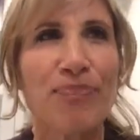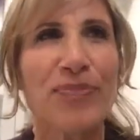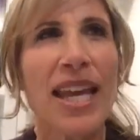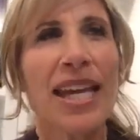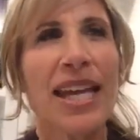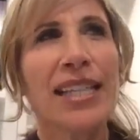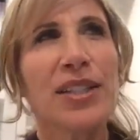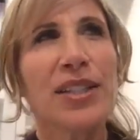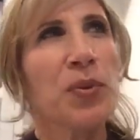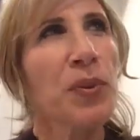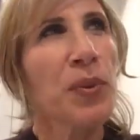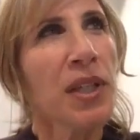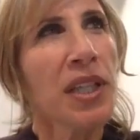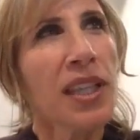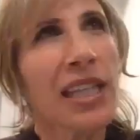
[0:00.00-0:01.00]
and it's
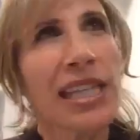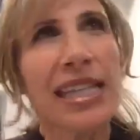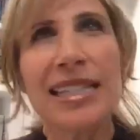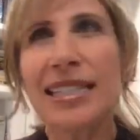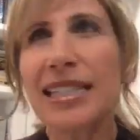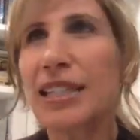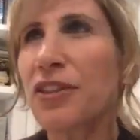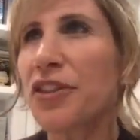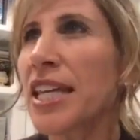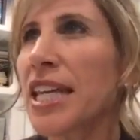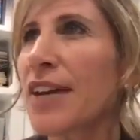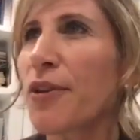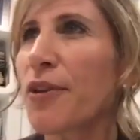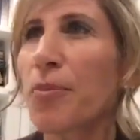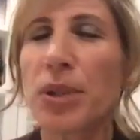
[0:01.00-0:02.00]
really easy, think
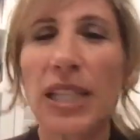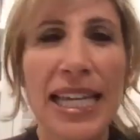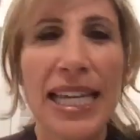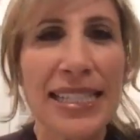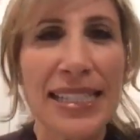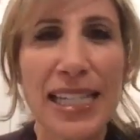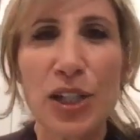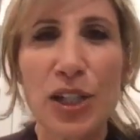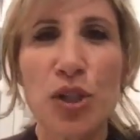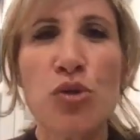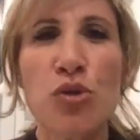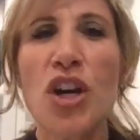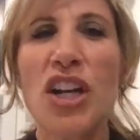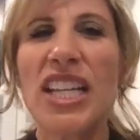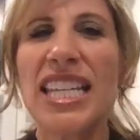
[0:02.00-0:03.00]
of a place that
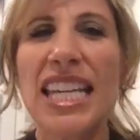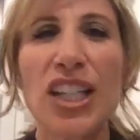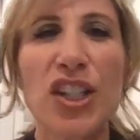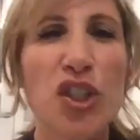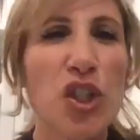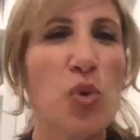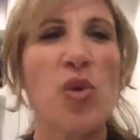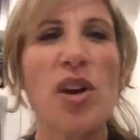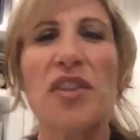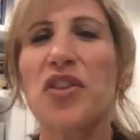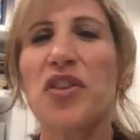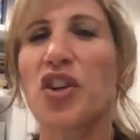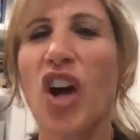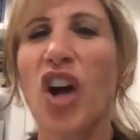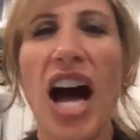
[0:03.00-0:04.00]
you could get to with
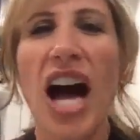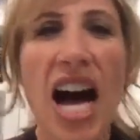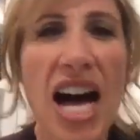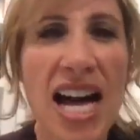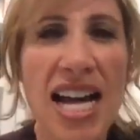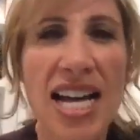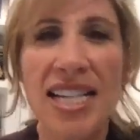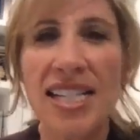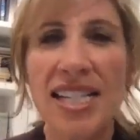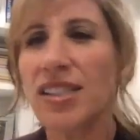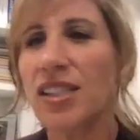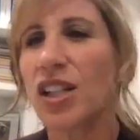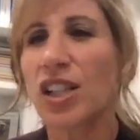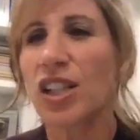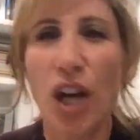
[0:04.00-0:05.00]
your eyes
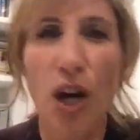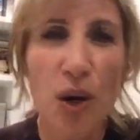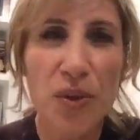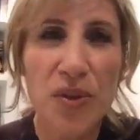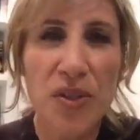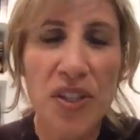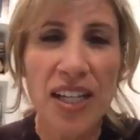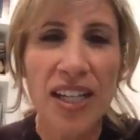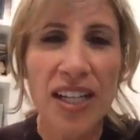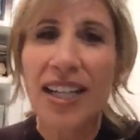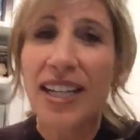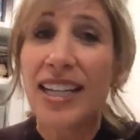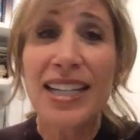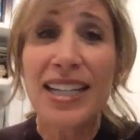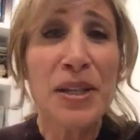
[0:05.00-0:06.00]
closed.
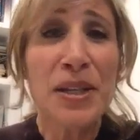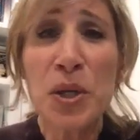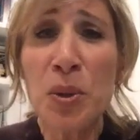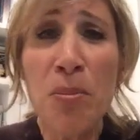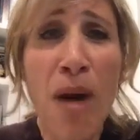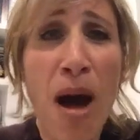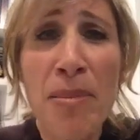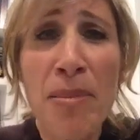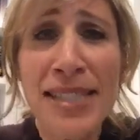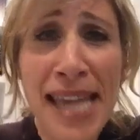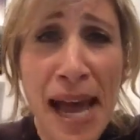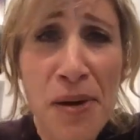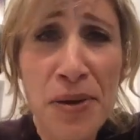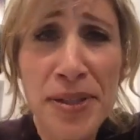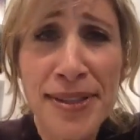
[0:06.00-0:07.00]
Is it your mama's
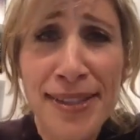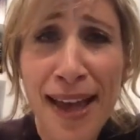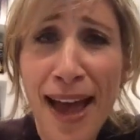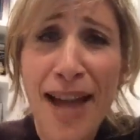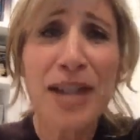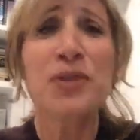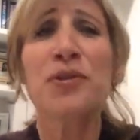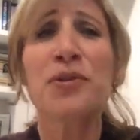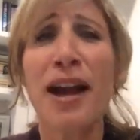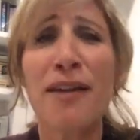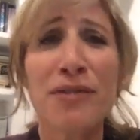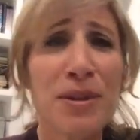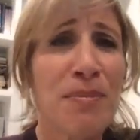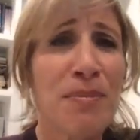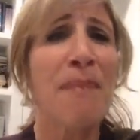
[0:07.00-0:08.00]
house? I could drive
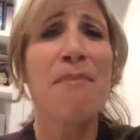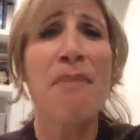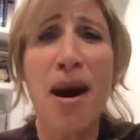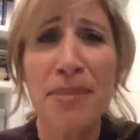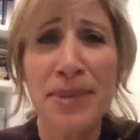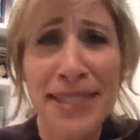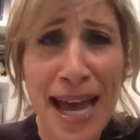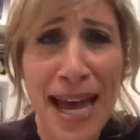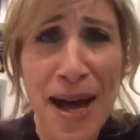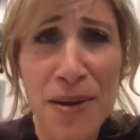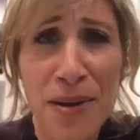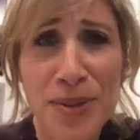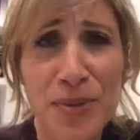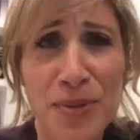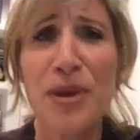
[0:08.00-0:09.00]
to my mama's
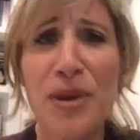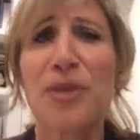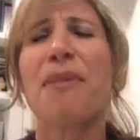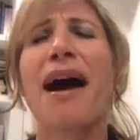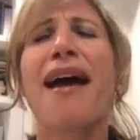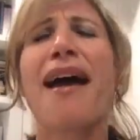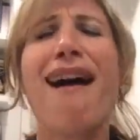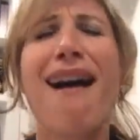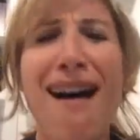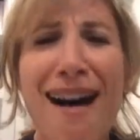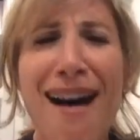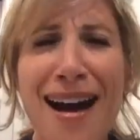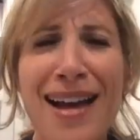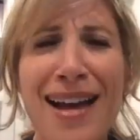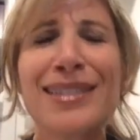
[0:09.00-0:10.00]
house with my
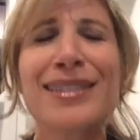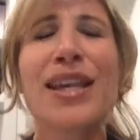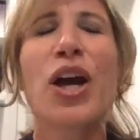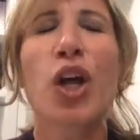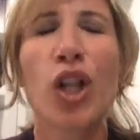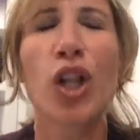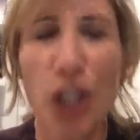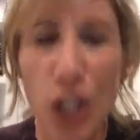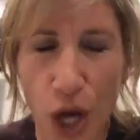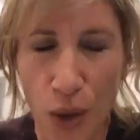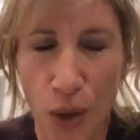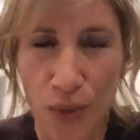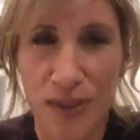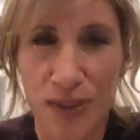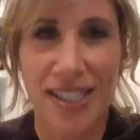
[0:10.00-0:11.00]
eyes
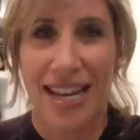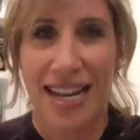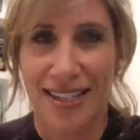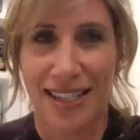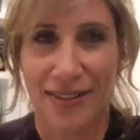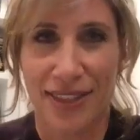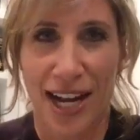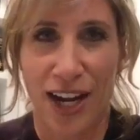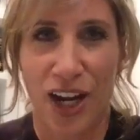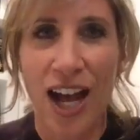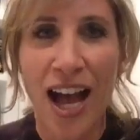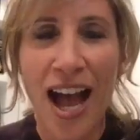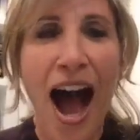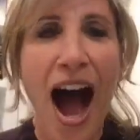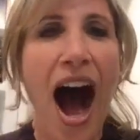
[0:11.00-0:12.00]
closed and get there.
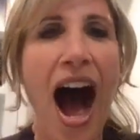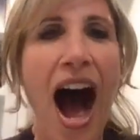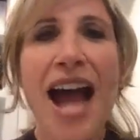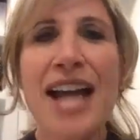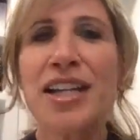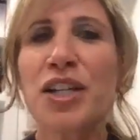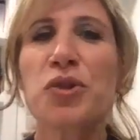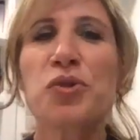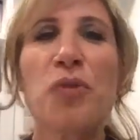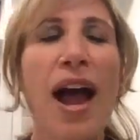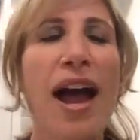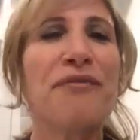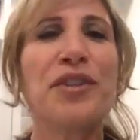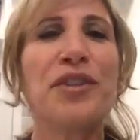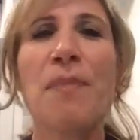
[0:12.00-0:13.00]
I could
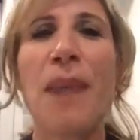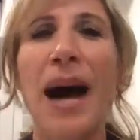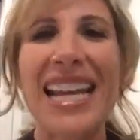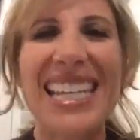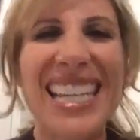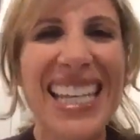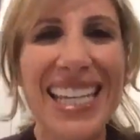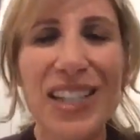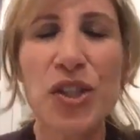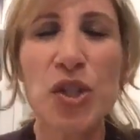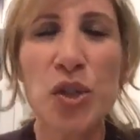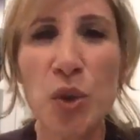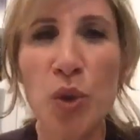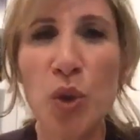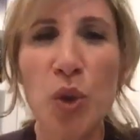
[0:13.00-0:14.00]
drive to my kids'
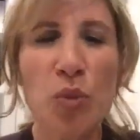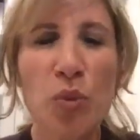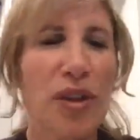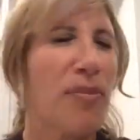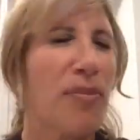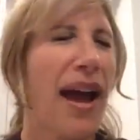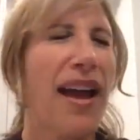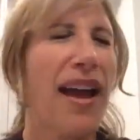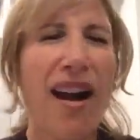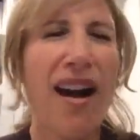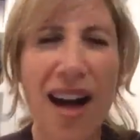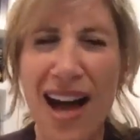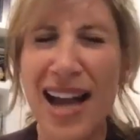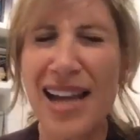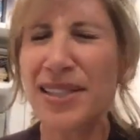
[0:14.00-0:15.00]
school with my
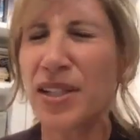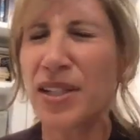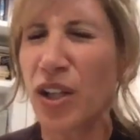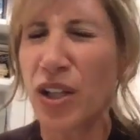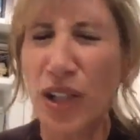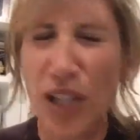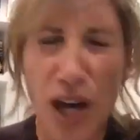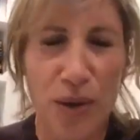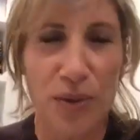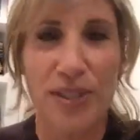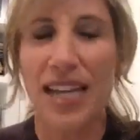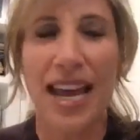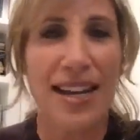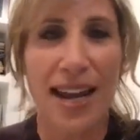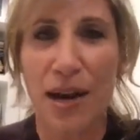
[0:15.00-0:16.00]
eyes
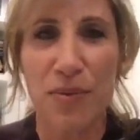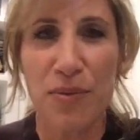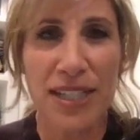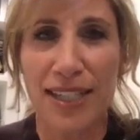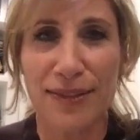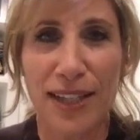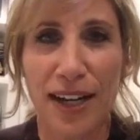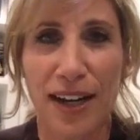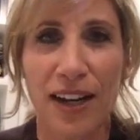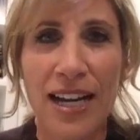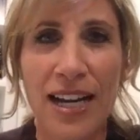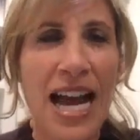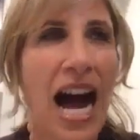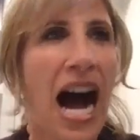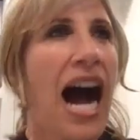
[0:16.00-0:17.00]
closed and I would get there.
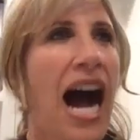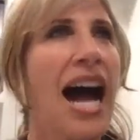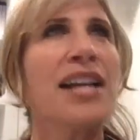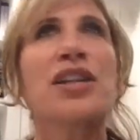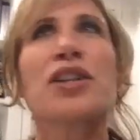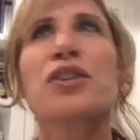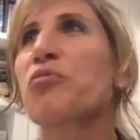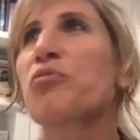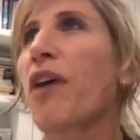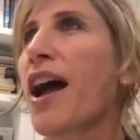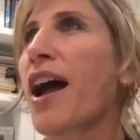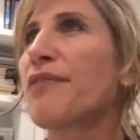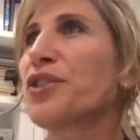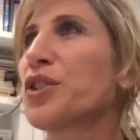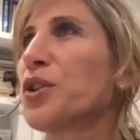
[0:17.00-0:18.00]
I could
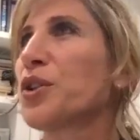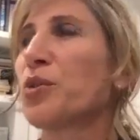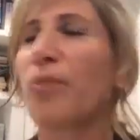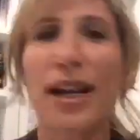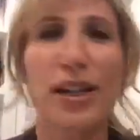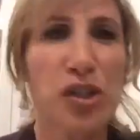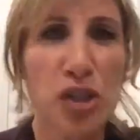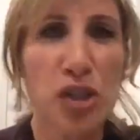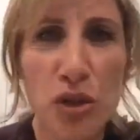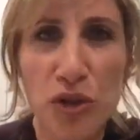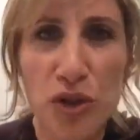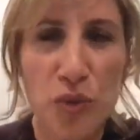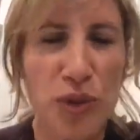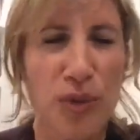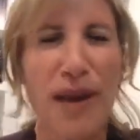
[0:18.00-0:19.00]
drive to my
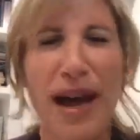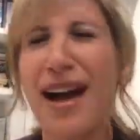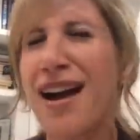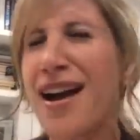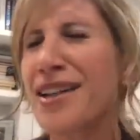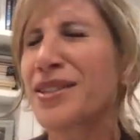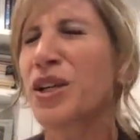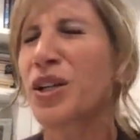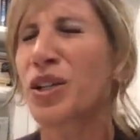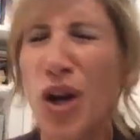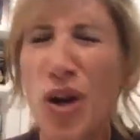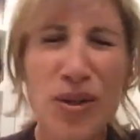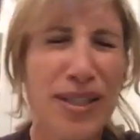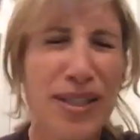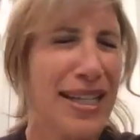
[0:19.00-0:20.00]
church with my eyes
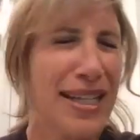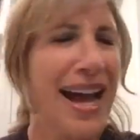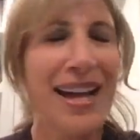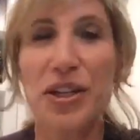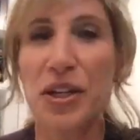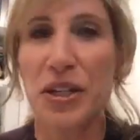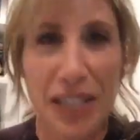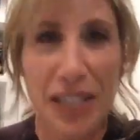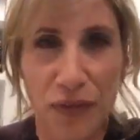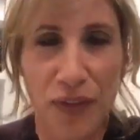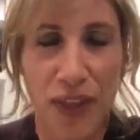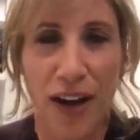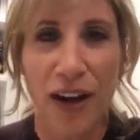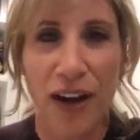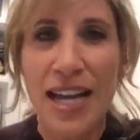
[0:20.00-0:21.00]
closed and I could get
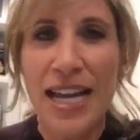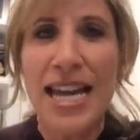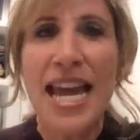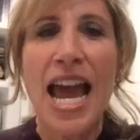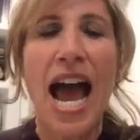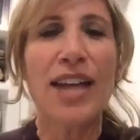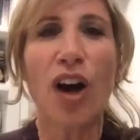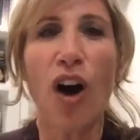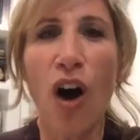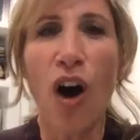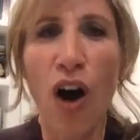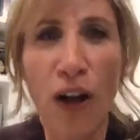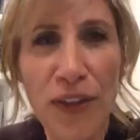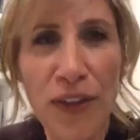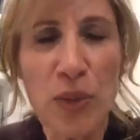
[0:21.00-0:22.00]
there. And
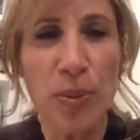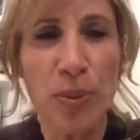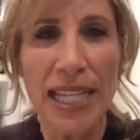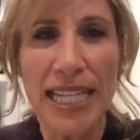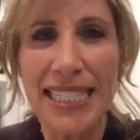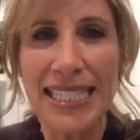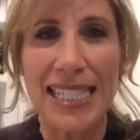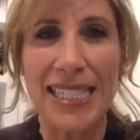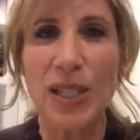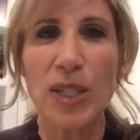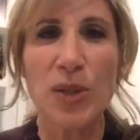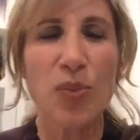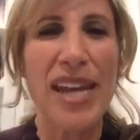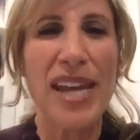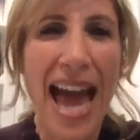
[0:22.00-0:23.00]
all these places,
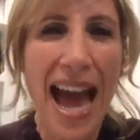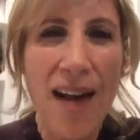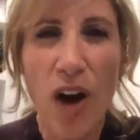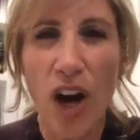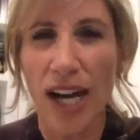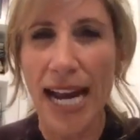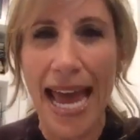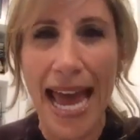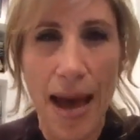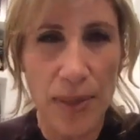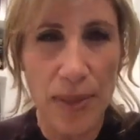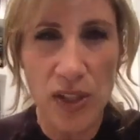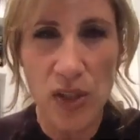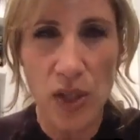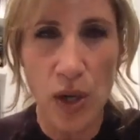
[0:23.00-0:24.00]
because we have our
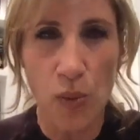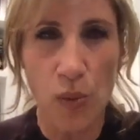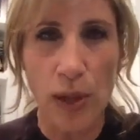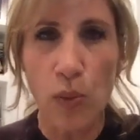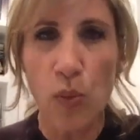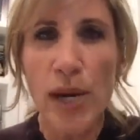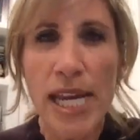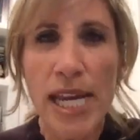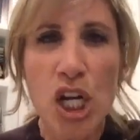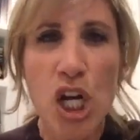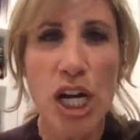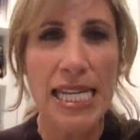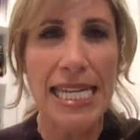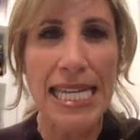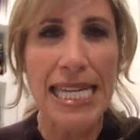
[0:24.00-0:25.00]
habits, don't we? We
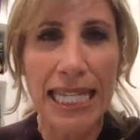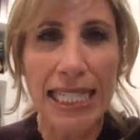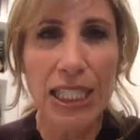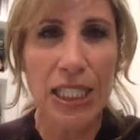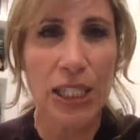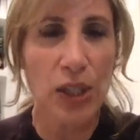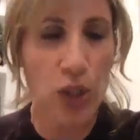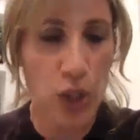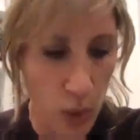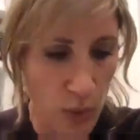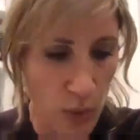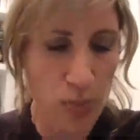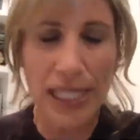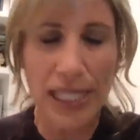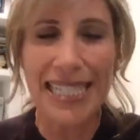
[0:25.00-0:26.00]
could get to
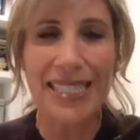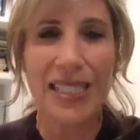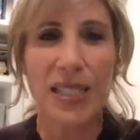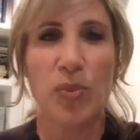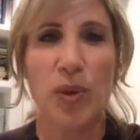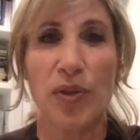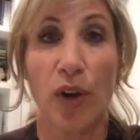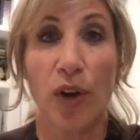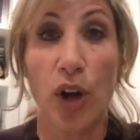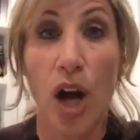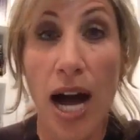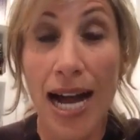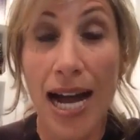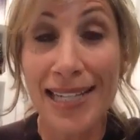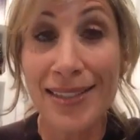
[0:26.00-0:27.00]
those places with our
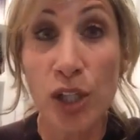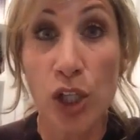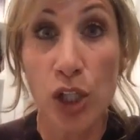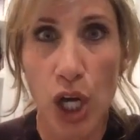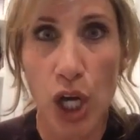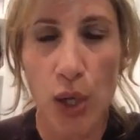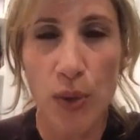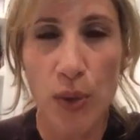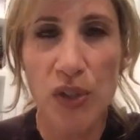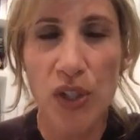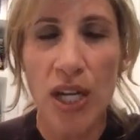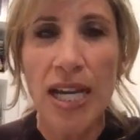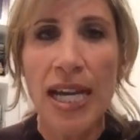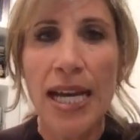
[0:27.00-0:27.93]
eyes closed.